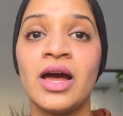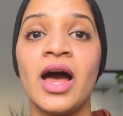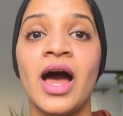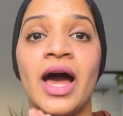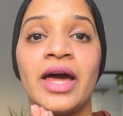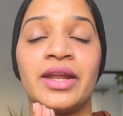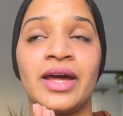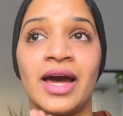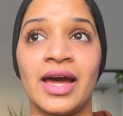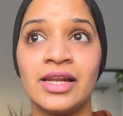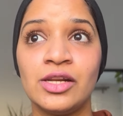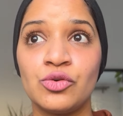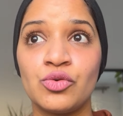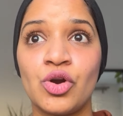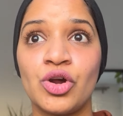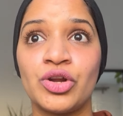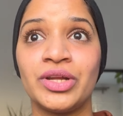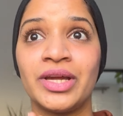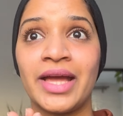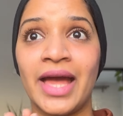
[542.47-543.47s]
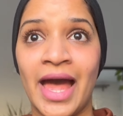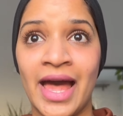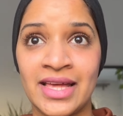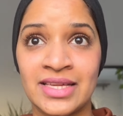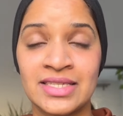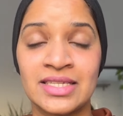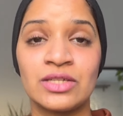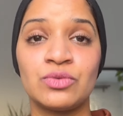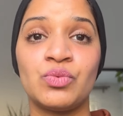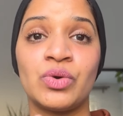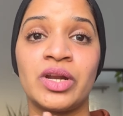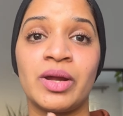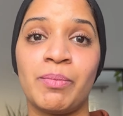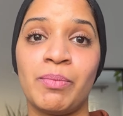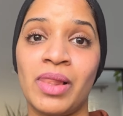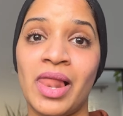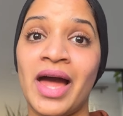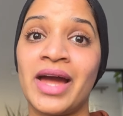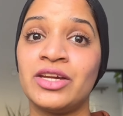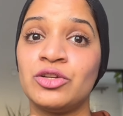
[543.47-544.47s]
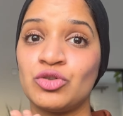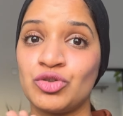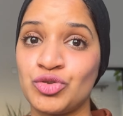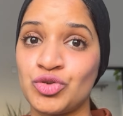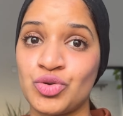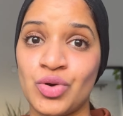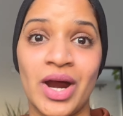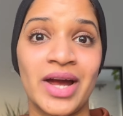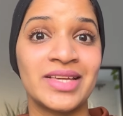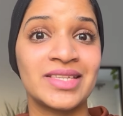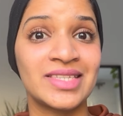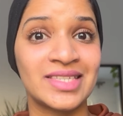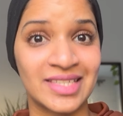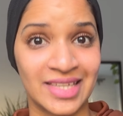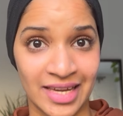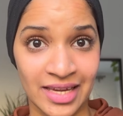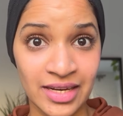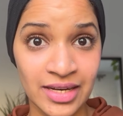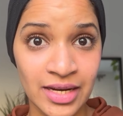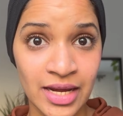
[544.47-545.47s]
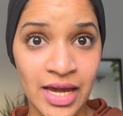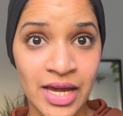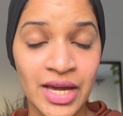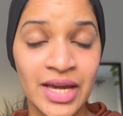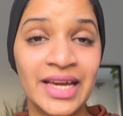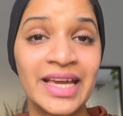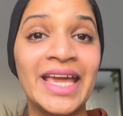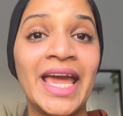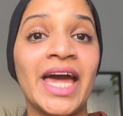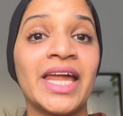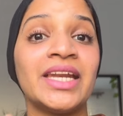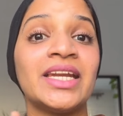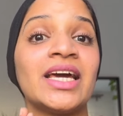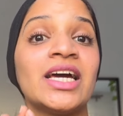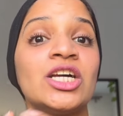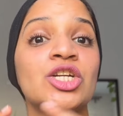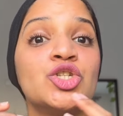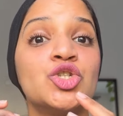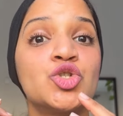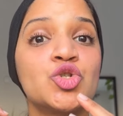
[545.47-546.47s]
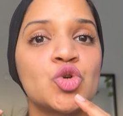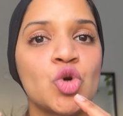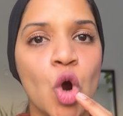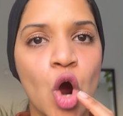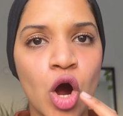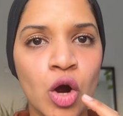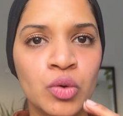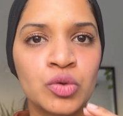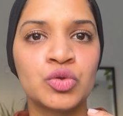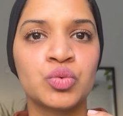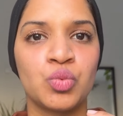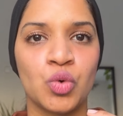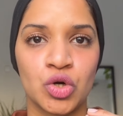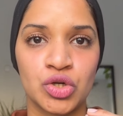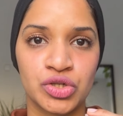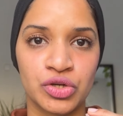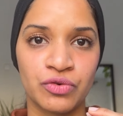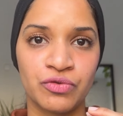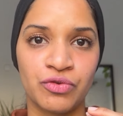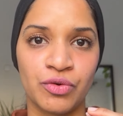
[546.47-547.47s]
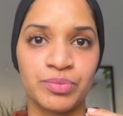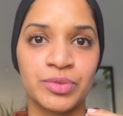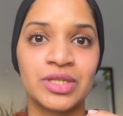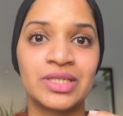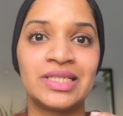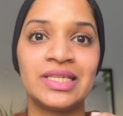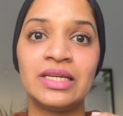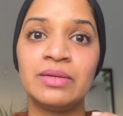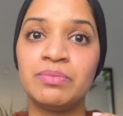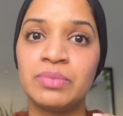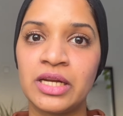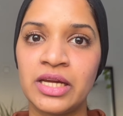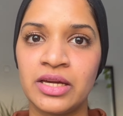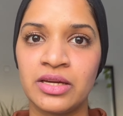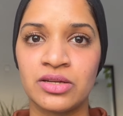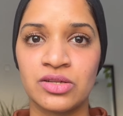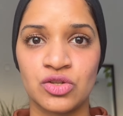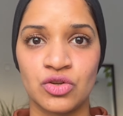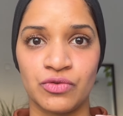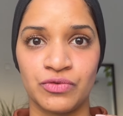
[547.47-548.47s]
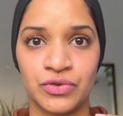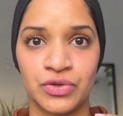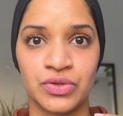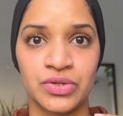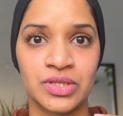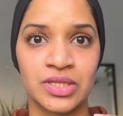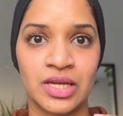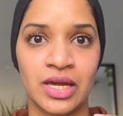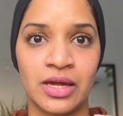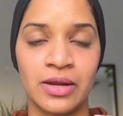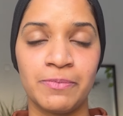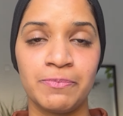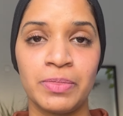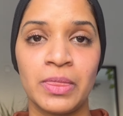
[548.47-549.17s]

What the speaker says: And hyaluronic acid, when applied on dry skin, can draw out water from the deep layers of your skin,